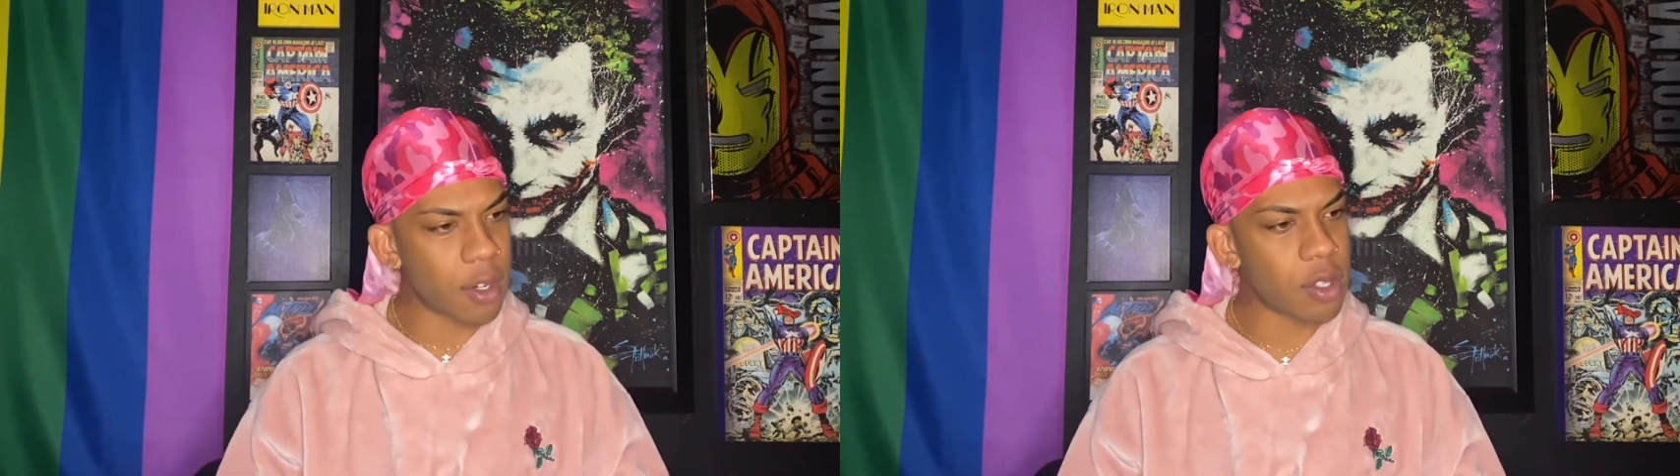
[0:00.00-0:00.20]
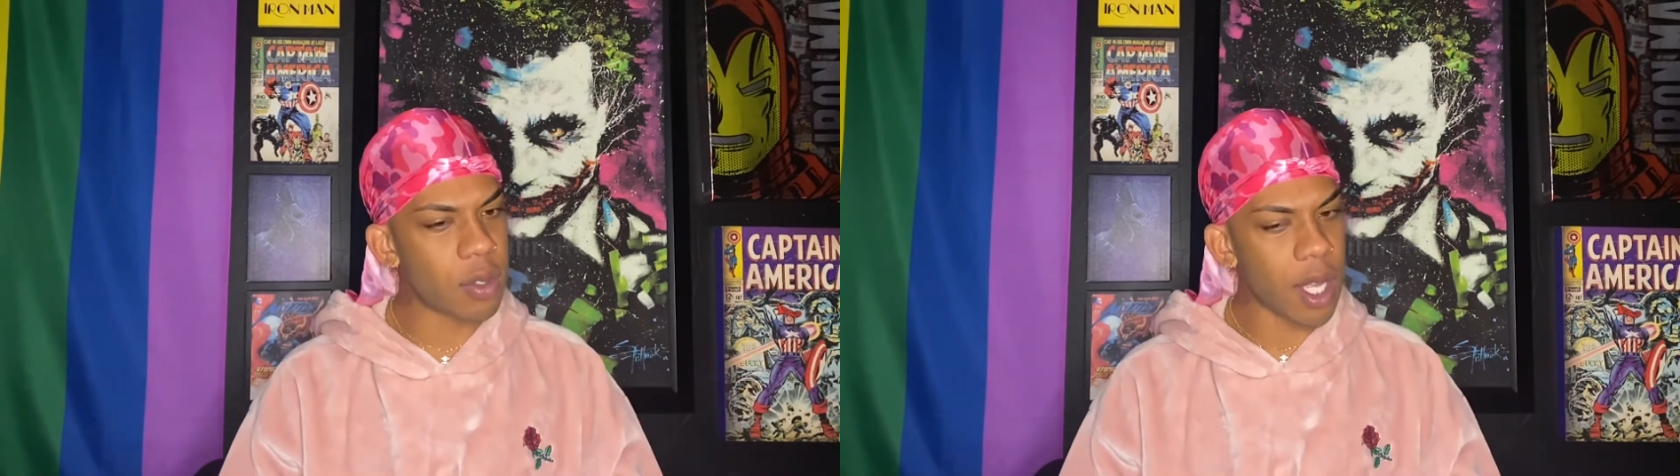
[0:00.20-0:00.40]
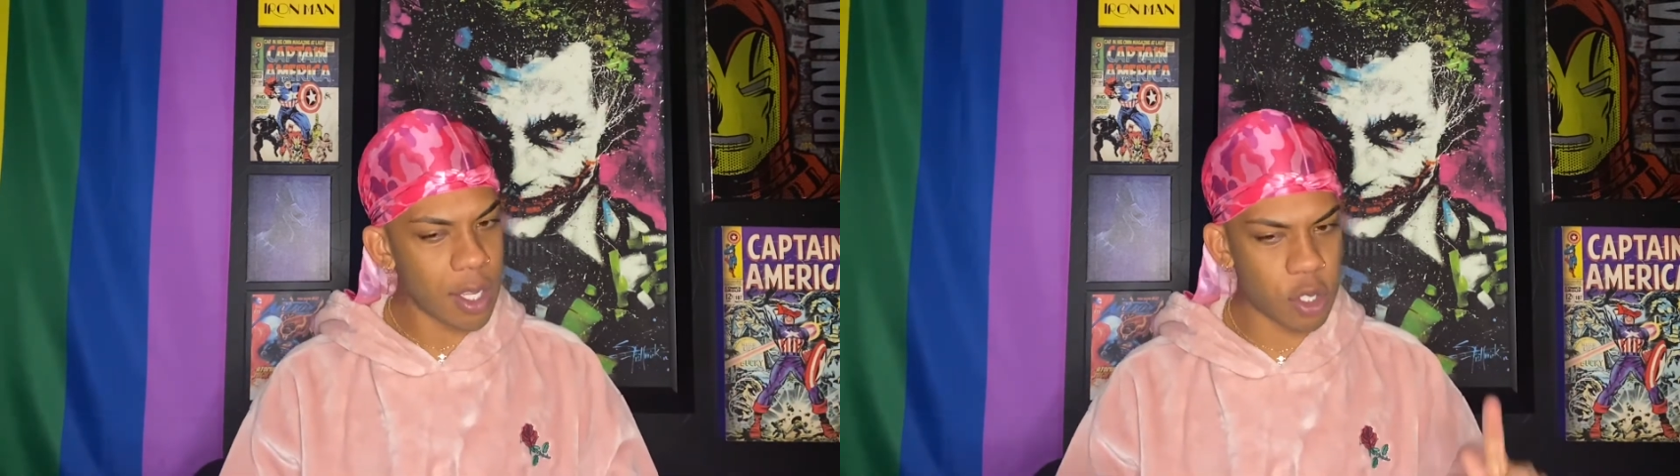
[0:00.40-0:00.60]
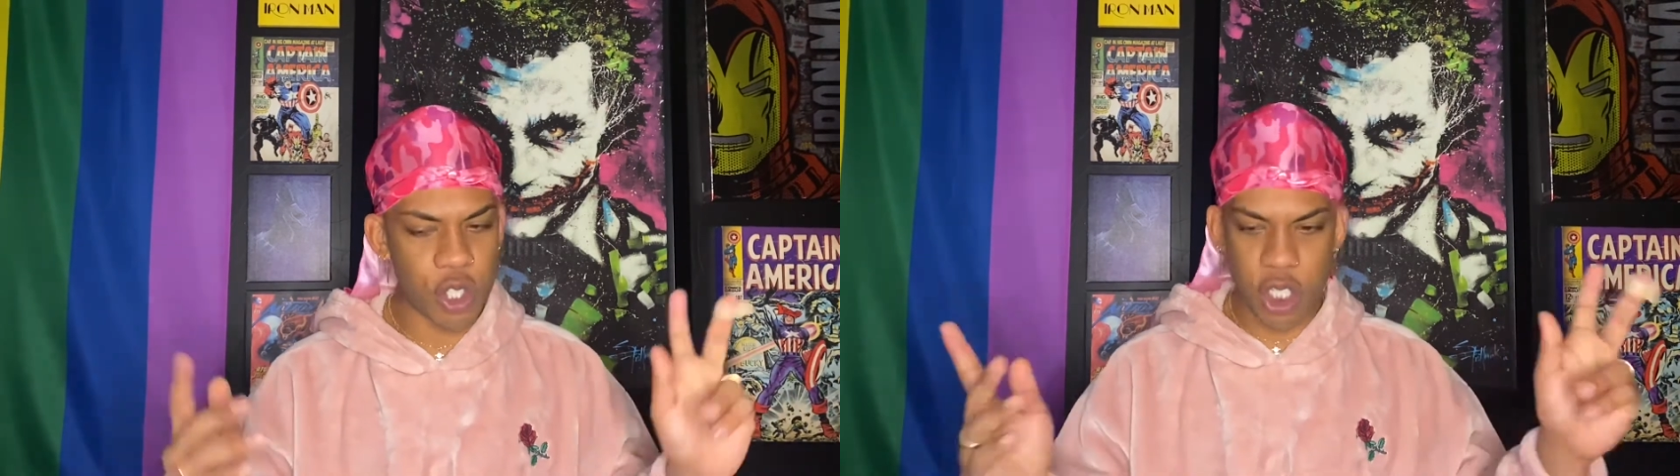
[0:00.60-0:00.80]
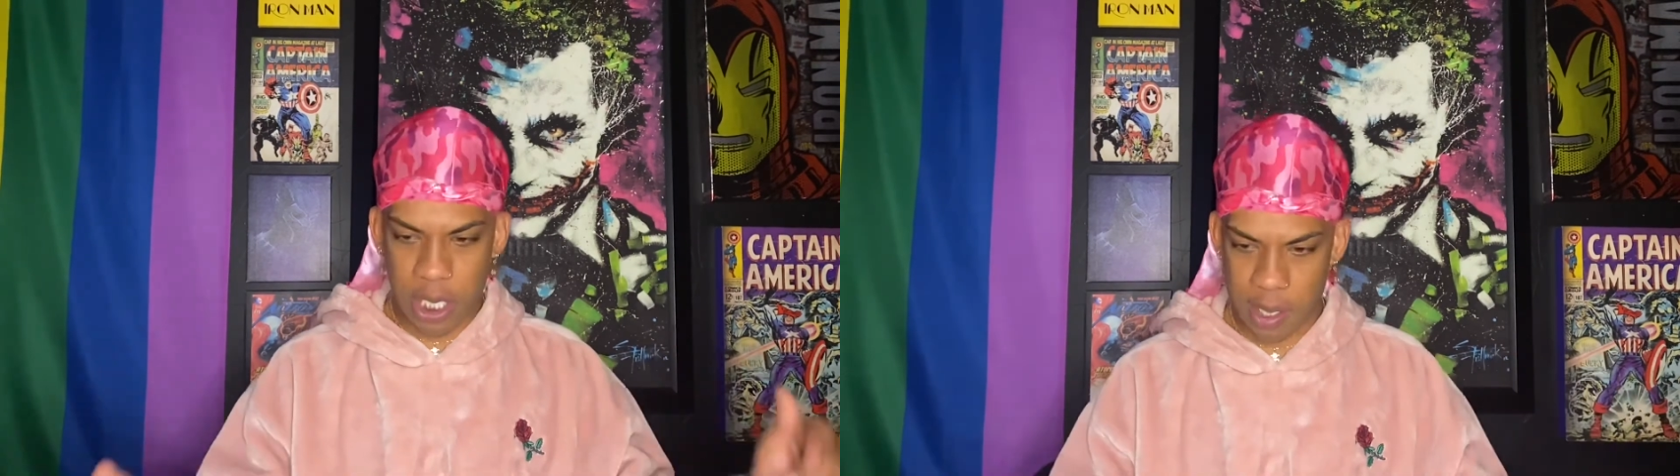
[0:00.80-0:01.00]
So yeah, so
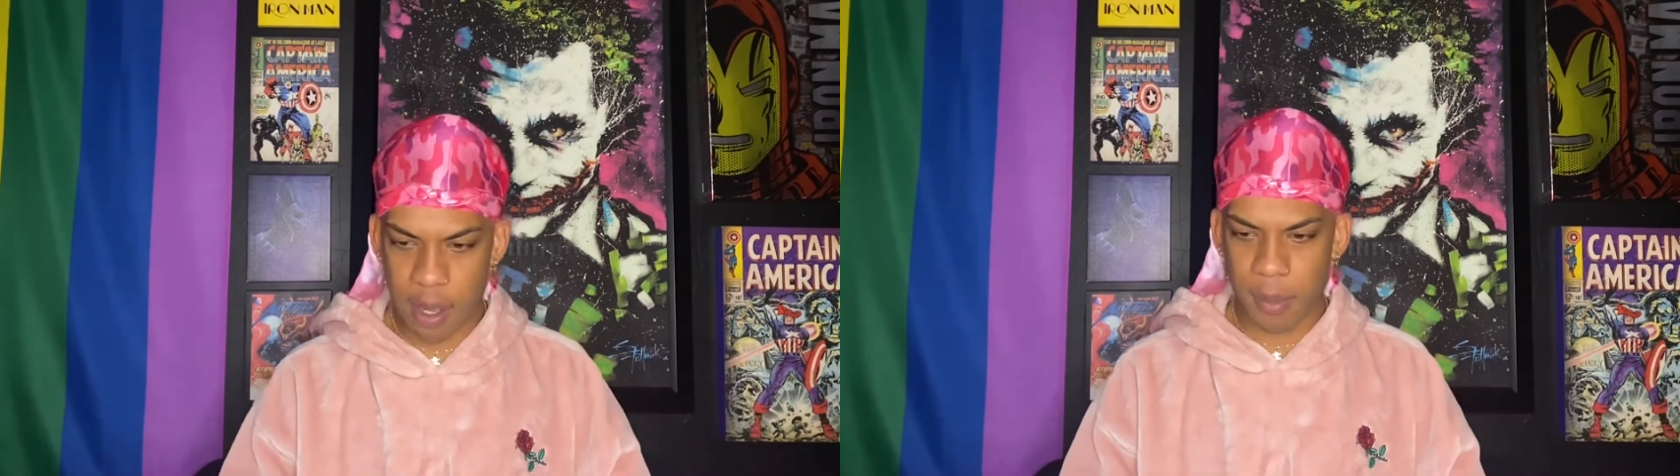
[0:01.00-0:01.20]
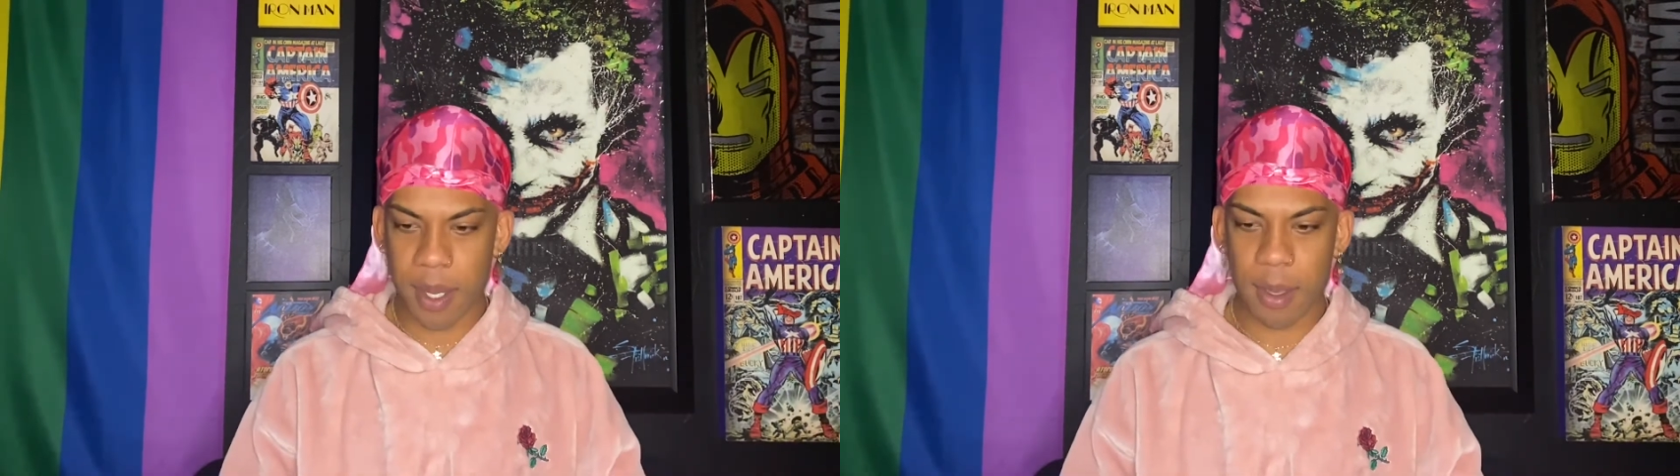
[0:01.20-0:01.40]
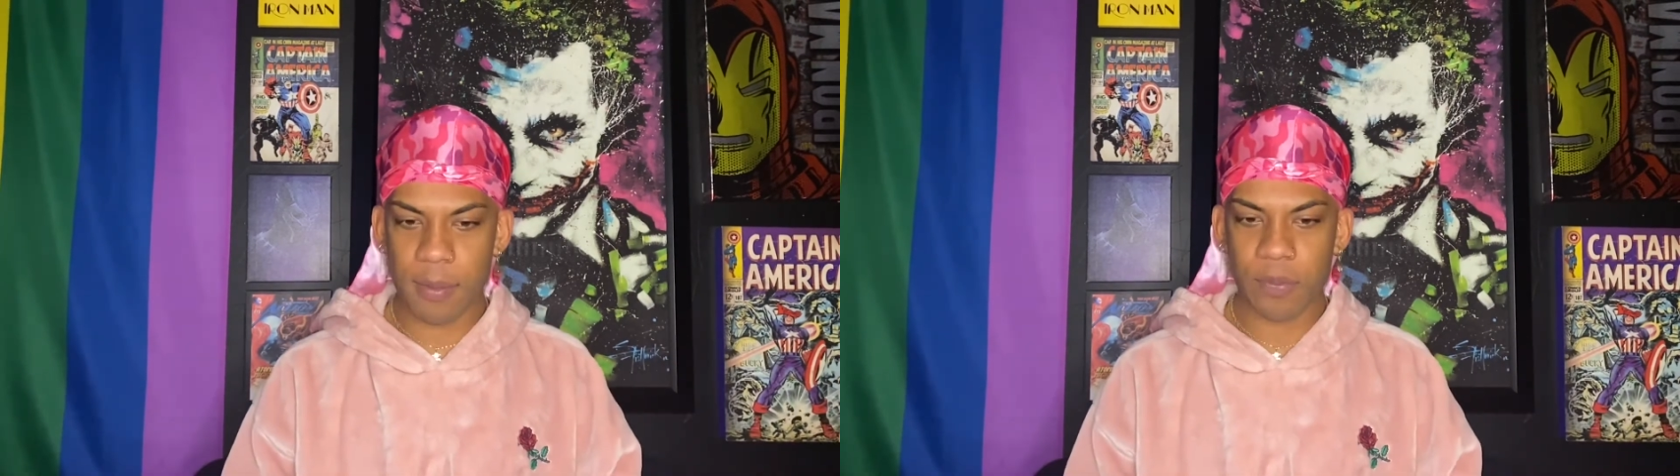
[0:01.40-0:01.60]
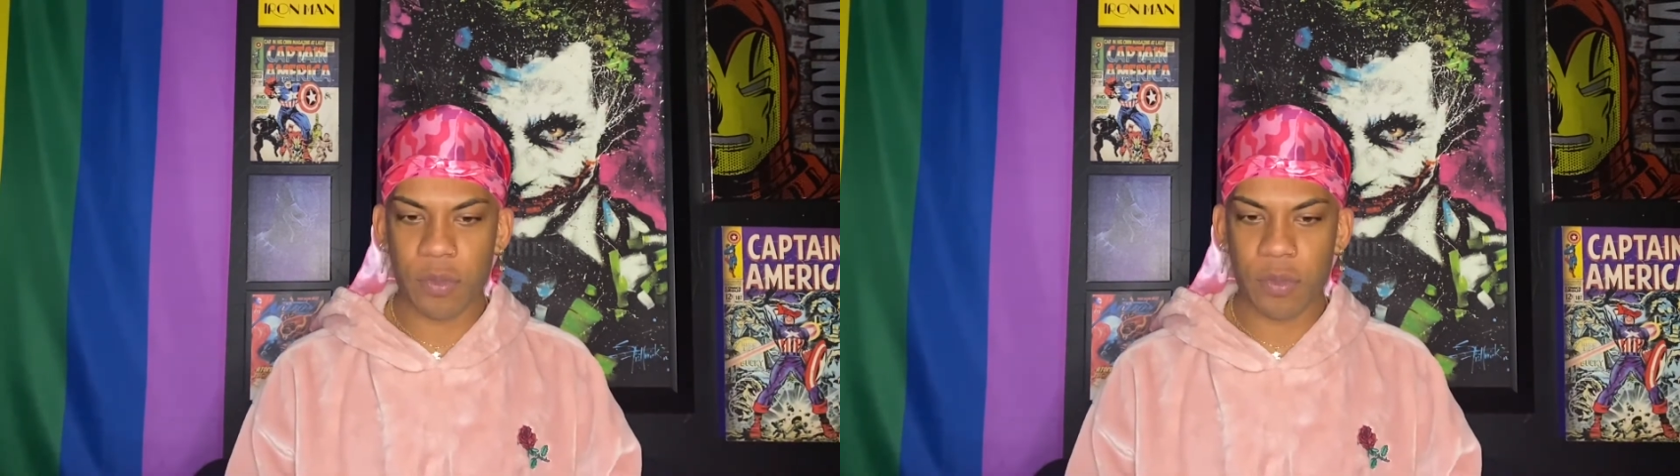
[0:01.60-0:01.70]
she cheated on me.